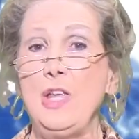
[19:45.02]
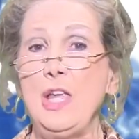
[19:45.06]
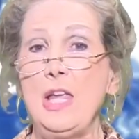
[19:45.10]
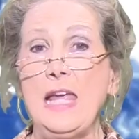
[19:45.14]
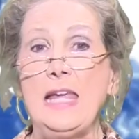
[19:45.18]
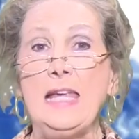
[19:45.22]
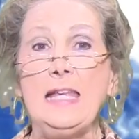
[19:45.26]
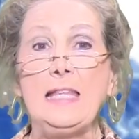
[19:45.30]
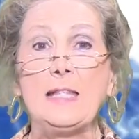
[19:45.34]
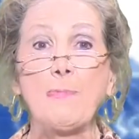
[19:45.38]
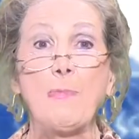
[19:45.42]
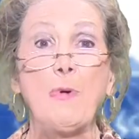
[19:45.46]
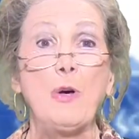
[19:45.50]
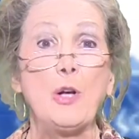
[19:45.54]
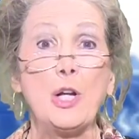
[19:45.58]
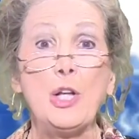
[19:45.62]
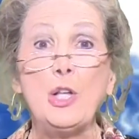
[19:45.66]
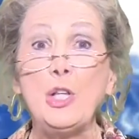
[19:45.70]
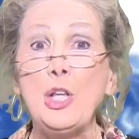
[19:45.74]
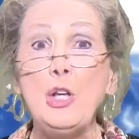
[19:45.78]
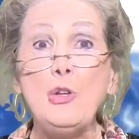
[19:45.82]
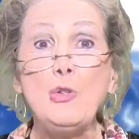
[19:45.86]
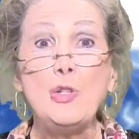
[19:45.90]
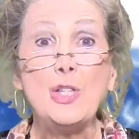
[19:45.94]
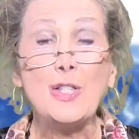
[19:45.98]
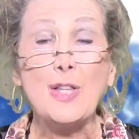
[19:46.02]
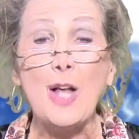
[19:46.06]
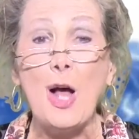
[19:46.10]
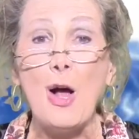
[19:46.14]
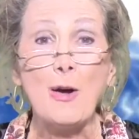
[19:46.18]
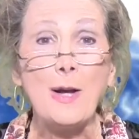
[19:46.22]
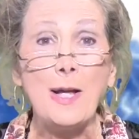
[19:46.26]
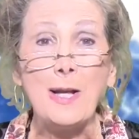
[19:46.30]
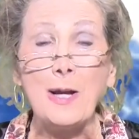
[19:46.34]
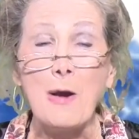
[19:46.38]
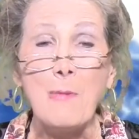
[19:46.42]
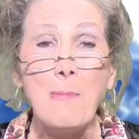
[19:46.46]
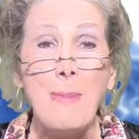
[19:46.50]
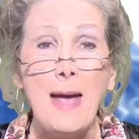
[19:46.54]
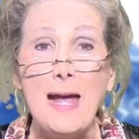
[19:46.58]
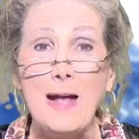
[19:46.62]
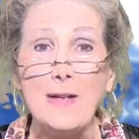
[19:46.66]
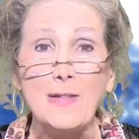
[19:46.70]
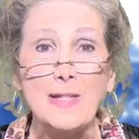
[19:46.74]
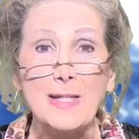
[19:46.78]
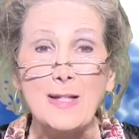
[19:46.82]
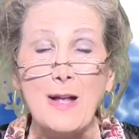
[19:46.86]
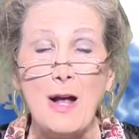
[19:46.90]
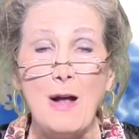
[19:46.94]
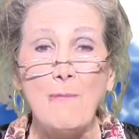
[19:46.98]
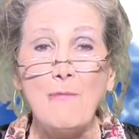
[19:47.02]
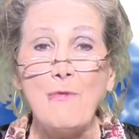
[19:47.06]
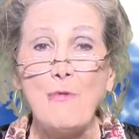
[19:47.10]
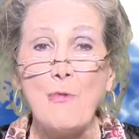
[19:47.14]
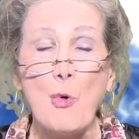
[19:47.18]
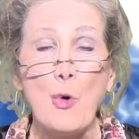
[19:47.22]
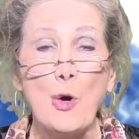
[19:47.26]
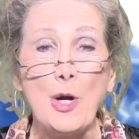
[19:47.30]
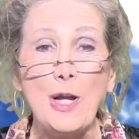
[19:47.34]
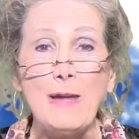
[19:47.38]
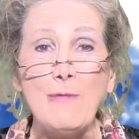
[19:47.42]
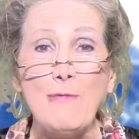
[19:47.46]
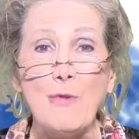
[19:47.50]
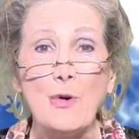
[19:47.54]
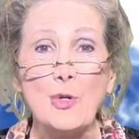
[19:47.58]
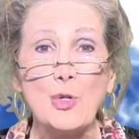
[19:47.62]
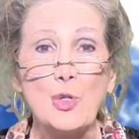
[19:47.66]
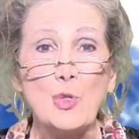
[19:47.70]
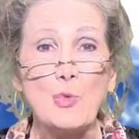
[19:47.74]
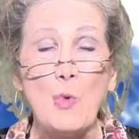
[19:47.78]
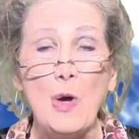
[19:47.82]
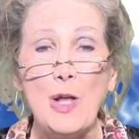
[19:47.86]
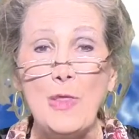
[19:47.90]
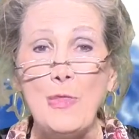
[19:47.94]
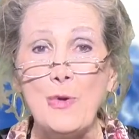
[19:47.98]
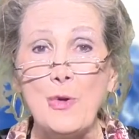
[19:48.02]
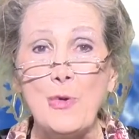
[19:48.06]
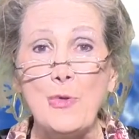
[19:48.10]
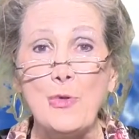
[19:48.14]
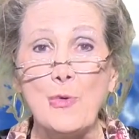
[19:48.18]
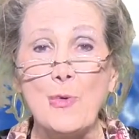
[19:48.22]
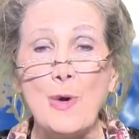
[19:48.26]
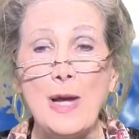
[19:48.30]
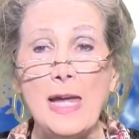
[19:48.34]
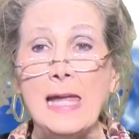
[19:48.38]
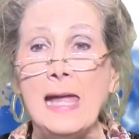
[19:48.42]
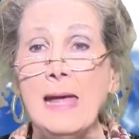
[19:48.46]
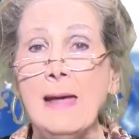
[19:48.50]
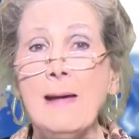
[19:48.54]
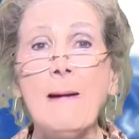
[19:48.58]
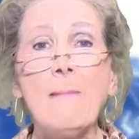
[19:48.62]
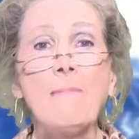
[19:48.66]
He's put a new song in our mouth, Psalm 40, verse 1 through 3.